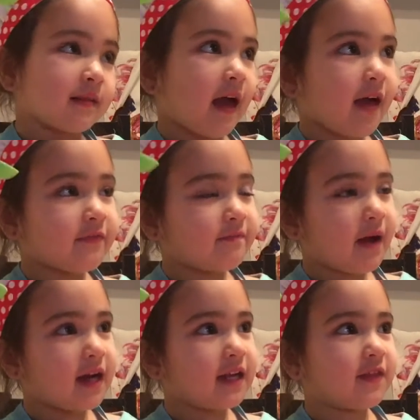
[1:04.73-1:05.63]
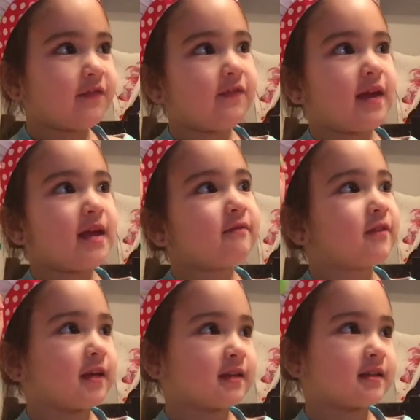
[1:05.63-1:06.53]
That's Buddy's
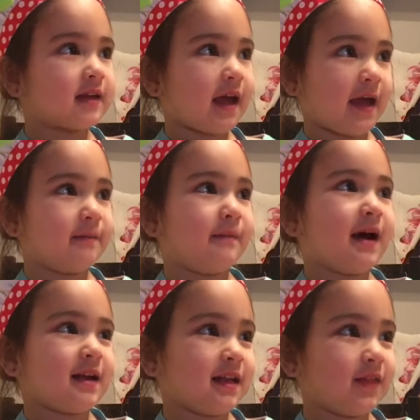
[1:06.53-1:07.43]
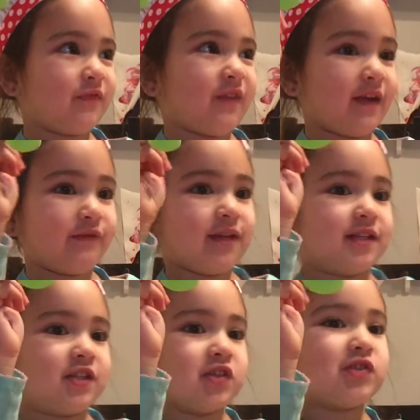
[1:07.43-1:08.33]
favorite and Monkey's
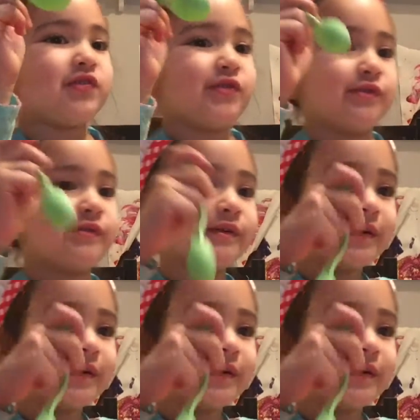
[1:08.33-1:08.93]
favorite too.